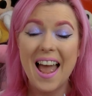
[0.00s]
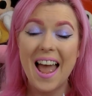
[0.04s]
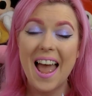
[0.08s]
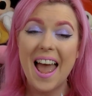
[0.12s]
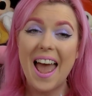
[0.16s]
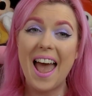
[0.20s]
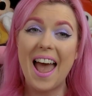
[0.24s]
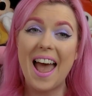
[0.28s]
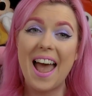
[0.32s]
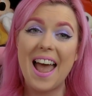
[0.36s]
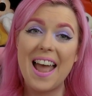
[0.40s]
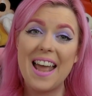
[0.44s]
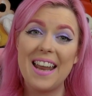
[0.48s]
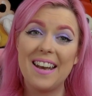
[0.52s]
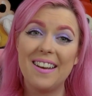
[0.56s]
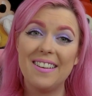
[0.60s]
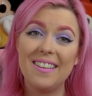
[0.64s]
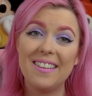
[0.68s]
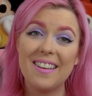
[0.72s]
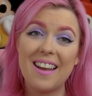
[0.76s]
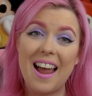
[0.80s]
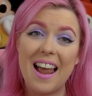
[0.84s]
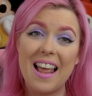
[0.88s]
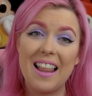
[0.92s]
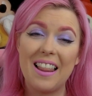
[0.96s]

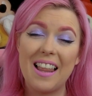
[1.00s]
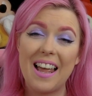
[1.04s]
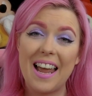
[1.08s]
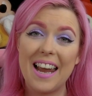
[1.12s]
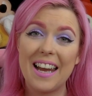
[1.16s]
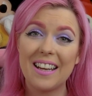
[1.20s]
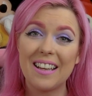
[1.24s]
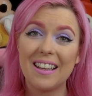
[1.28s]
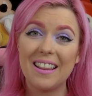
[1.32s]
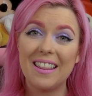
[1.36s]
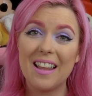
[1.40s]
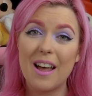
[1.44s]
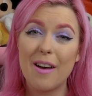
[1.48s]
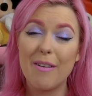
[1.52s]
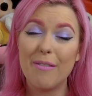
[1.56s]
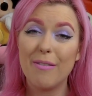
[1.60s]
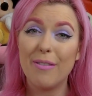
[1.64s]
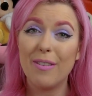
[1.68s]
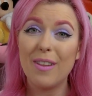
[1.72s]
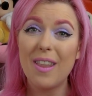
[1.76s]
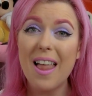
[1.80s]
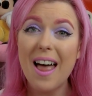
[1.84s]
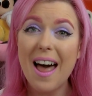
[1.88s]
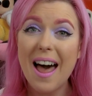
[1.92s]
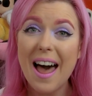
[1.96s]
and I like Love
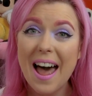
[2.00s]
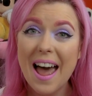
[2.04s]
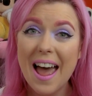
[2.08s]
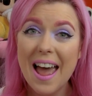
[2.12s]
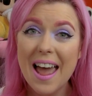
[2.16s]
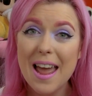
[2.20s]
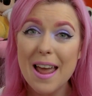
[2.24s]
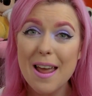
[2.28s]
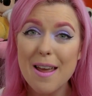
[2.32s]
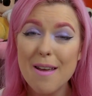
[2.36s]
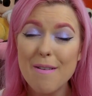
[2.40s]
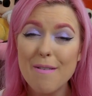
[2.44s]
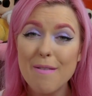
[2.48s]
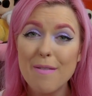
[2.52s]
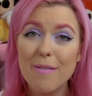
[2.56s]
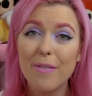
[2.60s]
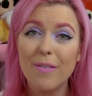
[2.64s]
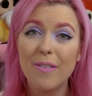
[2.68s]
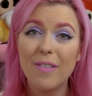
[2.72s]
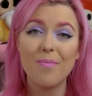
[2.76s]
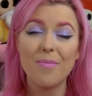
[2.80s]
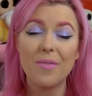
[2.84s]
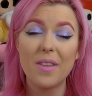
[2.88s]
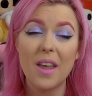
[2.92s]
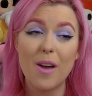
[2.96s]
Live.
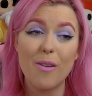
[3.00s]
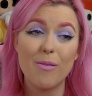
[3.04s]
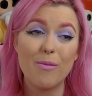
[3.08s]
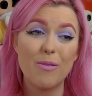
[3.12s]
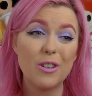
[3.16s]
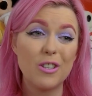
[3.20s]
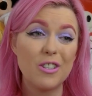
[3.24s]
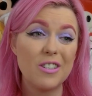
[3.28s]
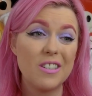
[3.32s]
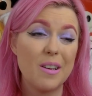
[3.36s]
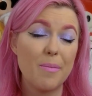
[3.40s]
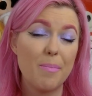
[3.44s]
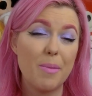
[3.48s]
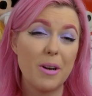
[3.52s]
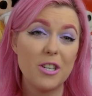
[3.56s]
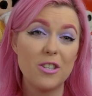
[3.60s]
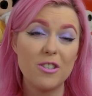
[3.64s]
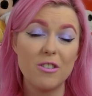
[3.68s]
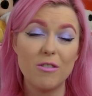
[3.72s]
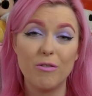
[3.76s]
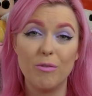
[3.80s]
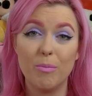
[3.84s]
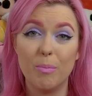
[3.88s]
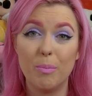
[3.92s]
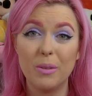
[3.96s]
I've watched a bunch
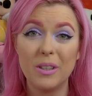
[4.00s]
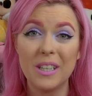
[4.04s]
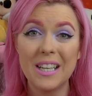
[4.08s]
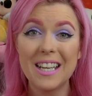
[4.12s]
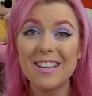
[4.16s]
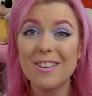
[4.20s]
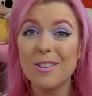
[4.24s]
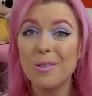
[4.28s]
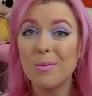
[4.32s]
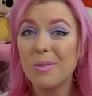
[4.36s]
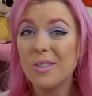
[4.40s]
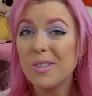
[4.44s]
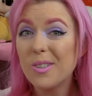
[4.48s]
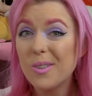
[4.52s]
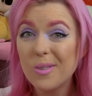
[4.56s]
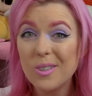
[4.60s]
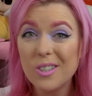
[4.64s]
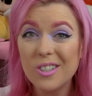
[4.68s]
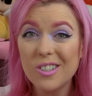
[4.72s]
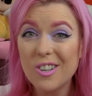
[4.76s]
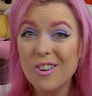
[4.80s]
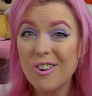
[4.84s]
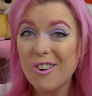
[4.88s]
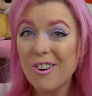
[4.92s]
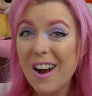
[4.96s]
of Bleach, which
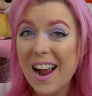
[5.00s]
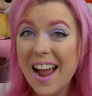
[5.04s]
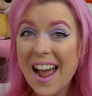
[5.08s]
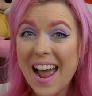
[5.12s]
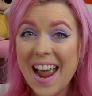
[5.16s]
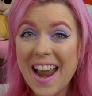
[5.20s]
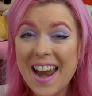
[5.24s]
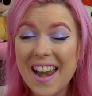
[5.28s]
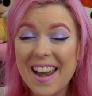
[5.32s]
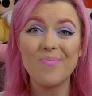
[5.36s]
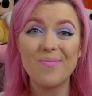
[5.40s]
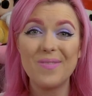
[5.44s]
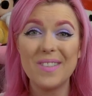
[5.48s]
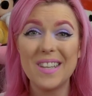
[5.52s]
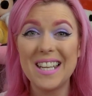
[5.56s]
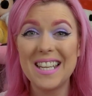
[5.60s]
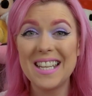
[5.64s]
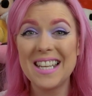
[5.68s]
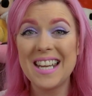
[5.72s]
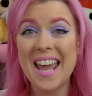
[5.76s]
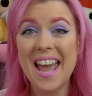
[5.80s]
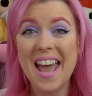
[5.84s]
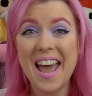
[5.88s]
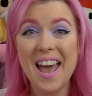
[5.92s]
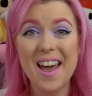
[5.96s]
was alright.
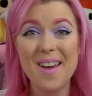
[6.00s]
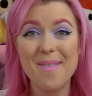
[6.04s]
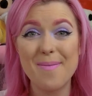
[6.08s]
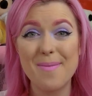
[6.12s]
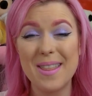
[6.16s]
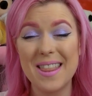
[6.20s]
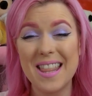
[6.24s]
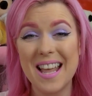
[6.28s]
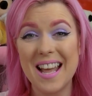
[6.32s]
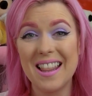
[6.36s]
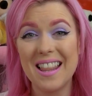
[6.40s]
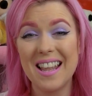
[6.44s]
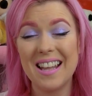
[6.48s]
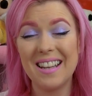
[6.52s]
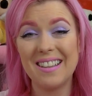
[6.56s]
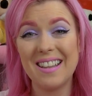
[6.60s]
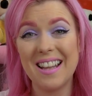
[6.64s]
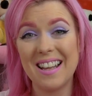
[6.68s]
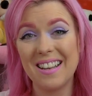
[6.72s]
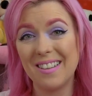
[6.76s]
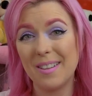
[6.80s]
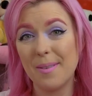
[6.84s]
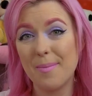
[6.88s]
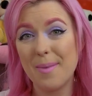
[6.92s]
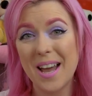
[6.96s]
Yeah, but
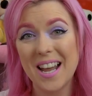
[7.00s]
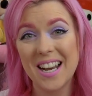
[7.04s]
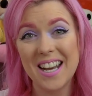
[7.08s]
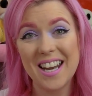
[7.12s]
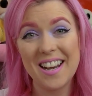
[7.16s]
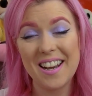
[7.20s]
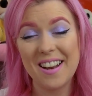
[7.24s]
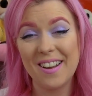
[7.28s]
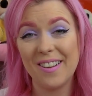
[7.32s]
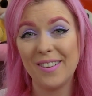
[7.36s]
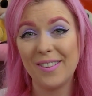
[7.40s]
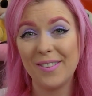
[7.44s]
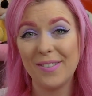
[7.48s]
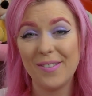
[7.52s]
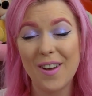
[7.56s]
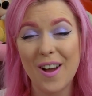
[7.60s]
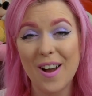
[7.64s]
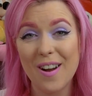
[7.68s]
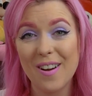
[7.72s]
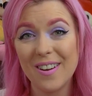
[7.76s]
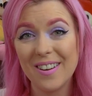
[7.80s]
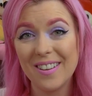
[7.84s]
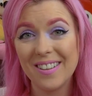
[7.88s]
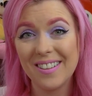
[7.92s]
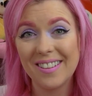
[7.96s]
that's about it as
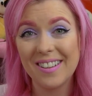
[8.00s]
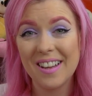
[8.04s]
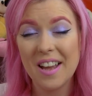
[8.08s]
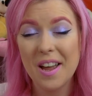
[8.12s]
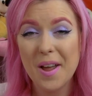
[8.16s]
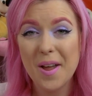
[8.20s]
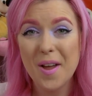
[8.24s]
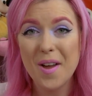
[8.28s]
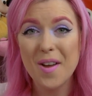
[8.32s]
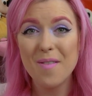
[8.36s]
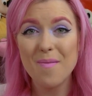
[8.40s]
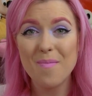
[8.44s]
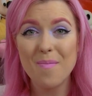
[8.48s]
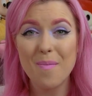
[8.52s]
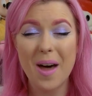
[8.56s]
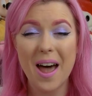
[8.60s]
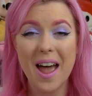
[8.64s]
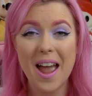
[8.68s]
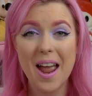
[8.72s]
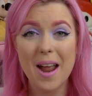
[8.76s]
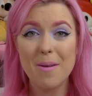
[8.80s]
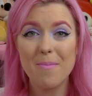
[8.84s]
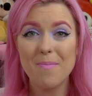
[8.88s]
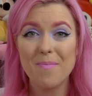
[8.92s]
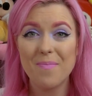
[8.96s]
far as
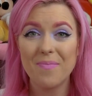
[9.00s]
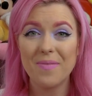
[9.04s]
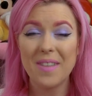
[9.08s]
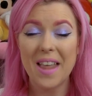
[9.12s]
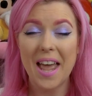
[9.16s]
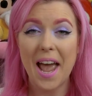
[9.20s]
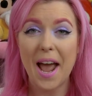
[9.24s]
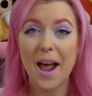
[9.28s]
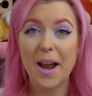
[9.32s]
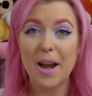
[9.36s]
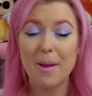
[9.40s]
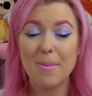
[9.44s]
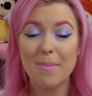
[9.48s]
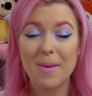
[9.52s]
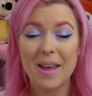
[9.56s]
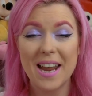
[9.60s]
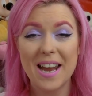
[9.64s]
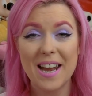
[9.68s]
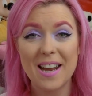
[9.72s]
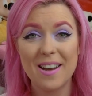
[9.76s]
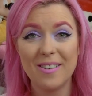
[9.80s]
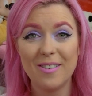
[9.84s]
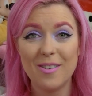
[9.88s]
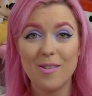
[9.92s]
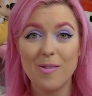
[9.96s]
my
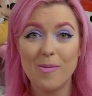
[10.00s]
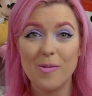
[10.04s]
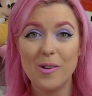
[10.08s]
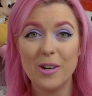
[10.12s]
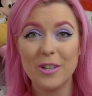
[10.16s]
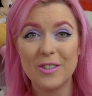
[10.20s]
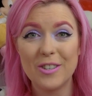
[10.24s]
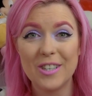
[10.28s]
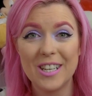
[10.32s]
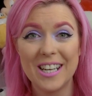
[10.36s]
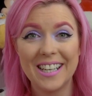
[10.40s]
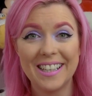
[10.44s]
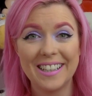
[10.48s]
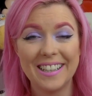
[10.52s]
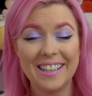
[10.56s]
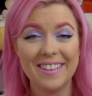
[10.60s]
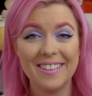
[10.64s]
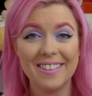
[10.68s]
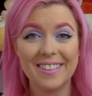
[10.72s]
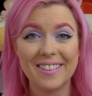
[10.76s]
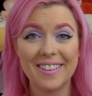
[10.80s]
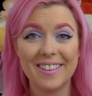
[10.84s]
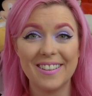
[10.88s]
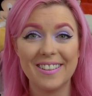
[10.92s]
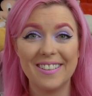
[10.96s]
anime watching
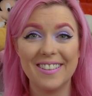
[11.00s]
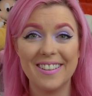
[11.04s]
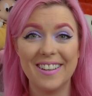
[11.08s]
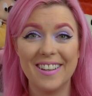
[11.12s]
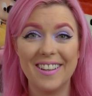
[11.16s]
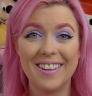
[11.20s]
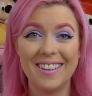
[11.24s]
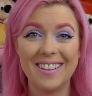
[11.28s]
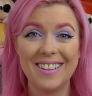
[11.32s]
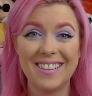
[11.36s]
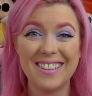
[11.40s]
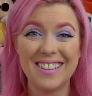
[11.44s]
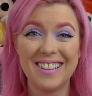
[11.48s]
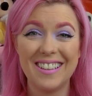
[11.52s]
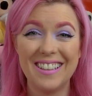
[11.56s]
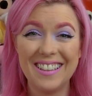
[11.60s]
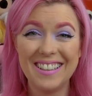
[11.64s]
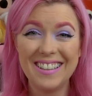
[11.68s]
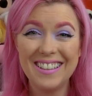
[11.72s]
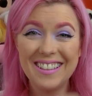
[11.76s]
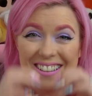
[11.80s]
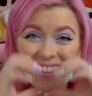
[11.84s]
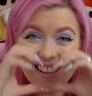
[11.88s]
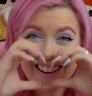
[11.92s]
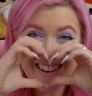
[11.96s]
is concerned.
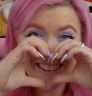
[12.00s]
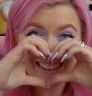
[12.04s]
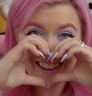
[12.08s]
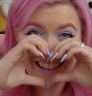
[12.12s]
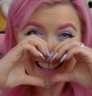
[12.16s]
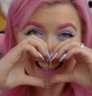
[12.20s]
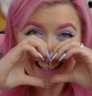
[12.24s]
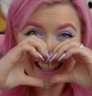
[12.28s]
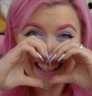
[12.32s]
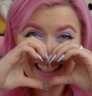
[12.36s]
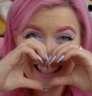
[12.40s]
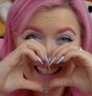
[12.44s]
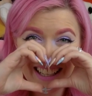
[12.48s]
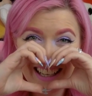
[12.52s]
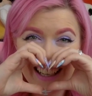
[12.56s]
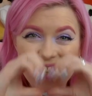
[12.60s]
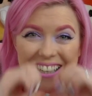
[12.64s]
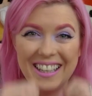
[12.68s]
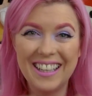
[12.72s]
Sorry.